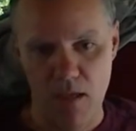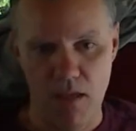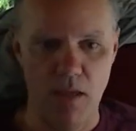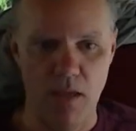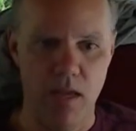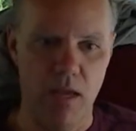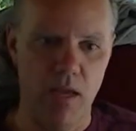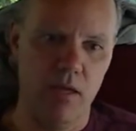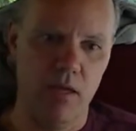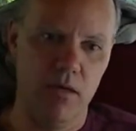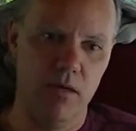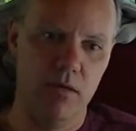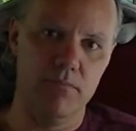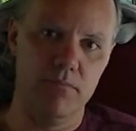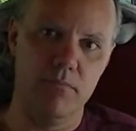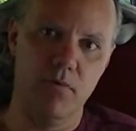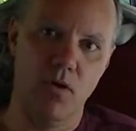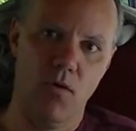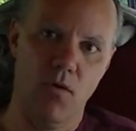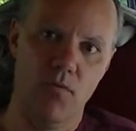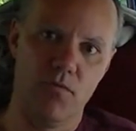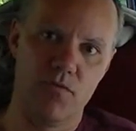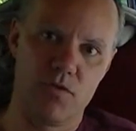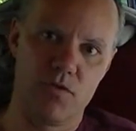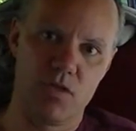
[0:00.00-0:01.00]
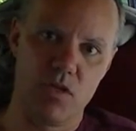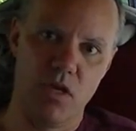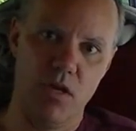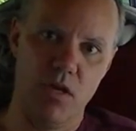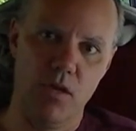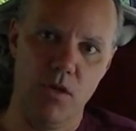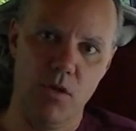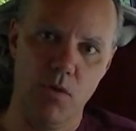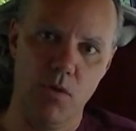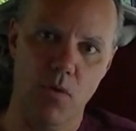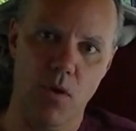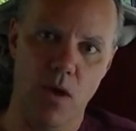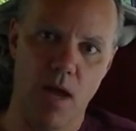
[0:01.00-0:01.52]
and all of a sudden
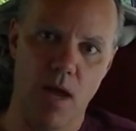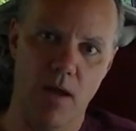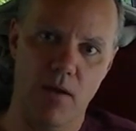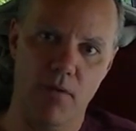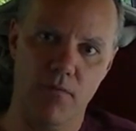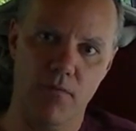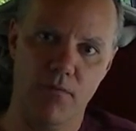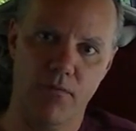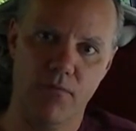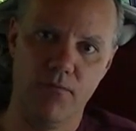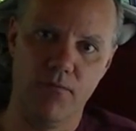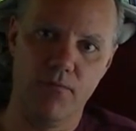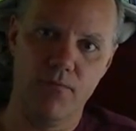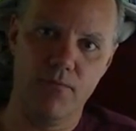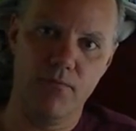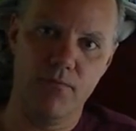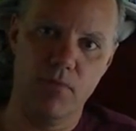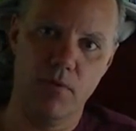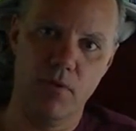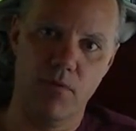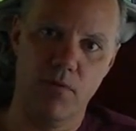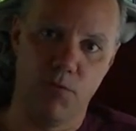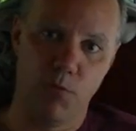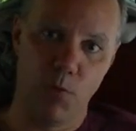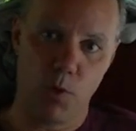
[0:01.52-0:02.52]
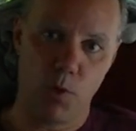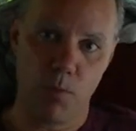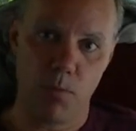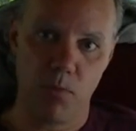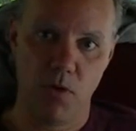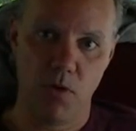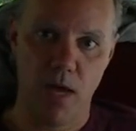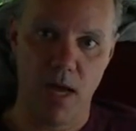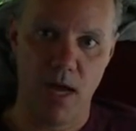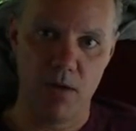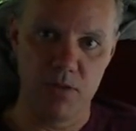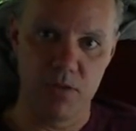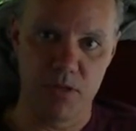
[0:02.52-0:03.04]
you have affordable
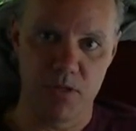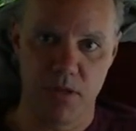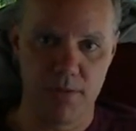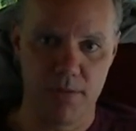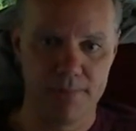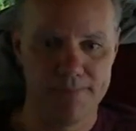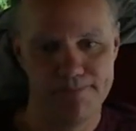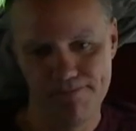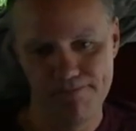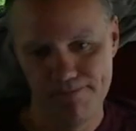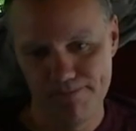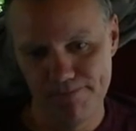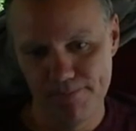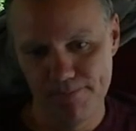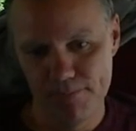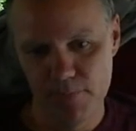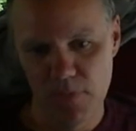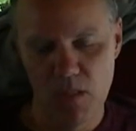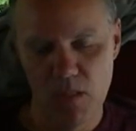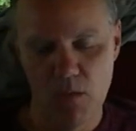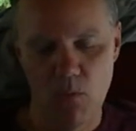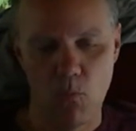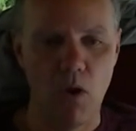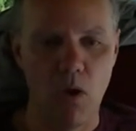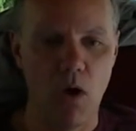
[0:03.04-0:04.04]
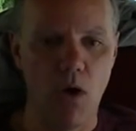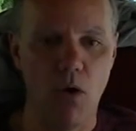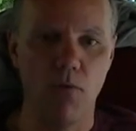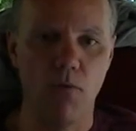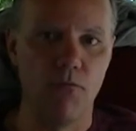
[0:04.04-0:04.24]
housing. Well,